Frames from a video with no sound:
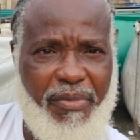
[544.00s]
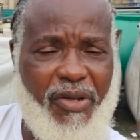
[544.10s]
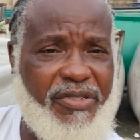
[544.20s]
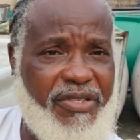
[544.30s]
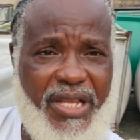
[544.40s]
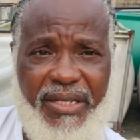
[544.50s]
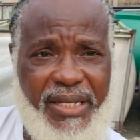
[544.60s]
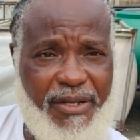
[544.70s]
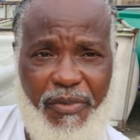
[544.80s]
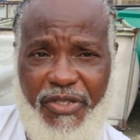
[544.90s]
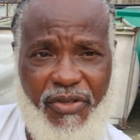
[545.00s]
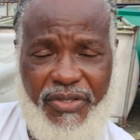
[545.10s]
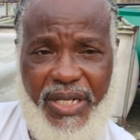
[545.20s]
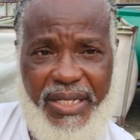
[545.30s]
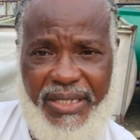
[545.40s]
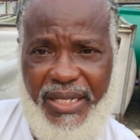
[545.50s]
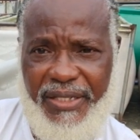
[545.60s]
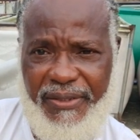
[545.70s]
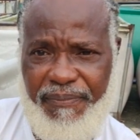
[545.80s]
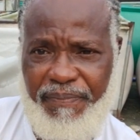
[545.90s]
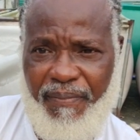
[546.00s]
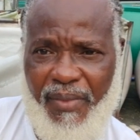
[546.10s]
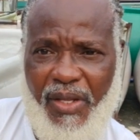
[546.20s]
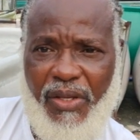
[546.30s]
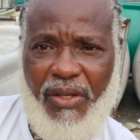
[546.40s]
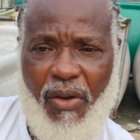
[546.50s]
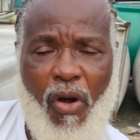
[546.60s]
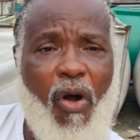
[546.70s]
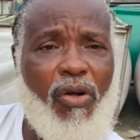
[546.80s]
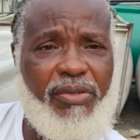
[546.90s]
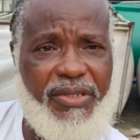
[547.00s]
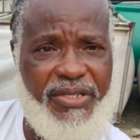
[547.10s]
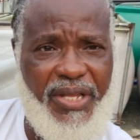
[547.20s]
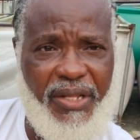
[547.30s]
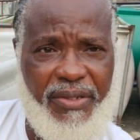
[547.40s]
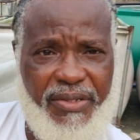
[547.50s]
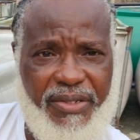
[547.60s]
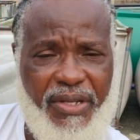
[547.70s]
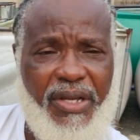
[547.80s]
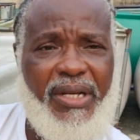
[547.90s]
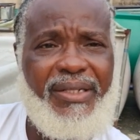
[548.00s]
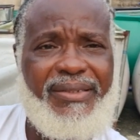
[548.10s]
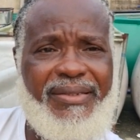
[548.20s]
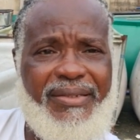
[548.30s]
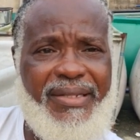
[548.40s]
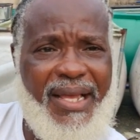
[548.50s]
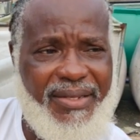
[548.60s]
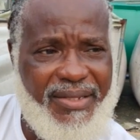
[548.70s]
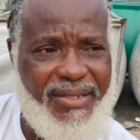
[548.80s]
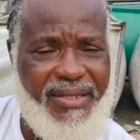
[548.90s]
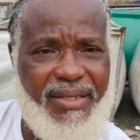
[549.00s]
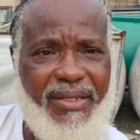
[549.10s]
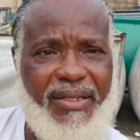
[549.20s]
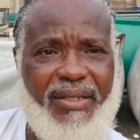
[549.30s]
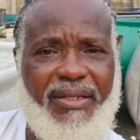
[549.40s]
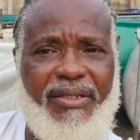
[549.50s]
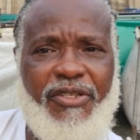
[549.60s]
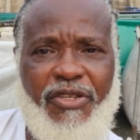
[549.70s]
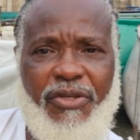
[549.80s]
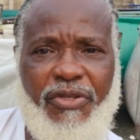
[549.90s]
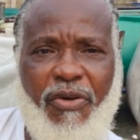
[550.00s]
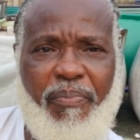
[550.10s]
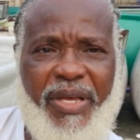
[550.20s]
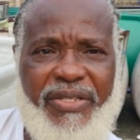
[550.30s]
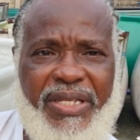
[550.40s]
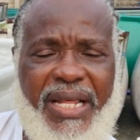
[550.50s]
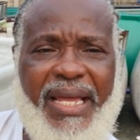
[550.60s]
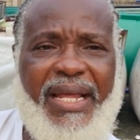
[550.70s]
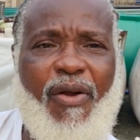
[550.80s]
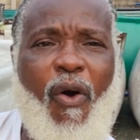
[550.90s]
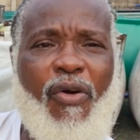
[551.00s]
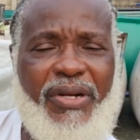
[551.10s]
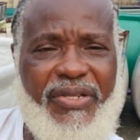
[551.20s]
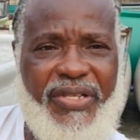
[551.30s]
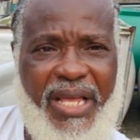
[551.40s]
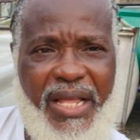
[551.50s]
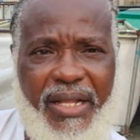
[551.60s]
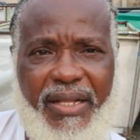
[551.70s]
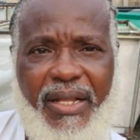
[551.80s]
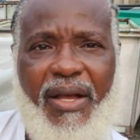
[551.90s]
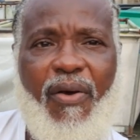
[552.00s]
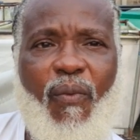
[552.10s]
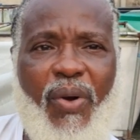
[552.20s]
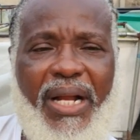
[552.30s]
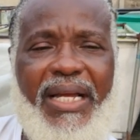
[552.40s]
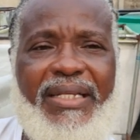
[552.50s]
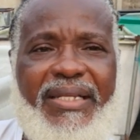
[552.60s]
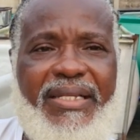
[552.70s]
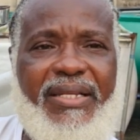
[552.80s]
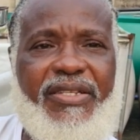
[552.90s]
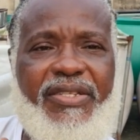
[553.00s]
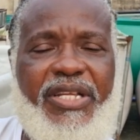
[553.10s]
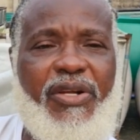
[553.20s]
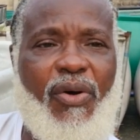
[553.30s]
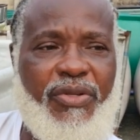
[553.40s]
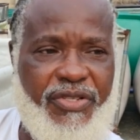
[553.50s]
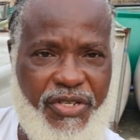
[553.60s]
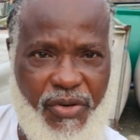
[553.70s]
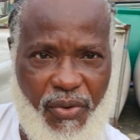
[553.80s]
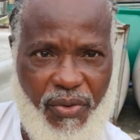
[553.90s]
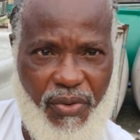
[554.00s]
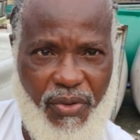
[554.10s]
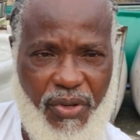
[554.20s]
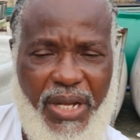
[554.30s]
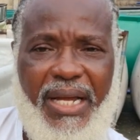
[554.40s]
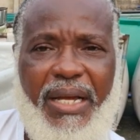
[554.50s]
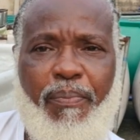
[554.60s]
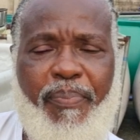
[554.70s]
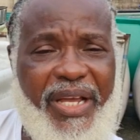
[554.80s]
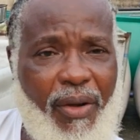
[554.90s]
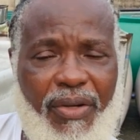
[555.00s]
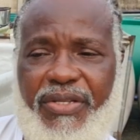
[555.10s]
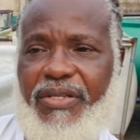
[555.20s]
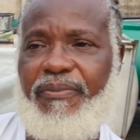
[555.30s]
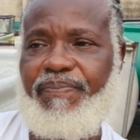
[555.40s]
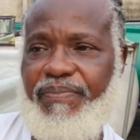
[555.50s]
because the scales cannot be trusted these days, haul to the sales, test your basin again on the scale whether it is still on 0. Because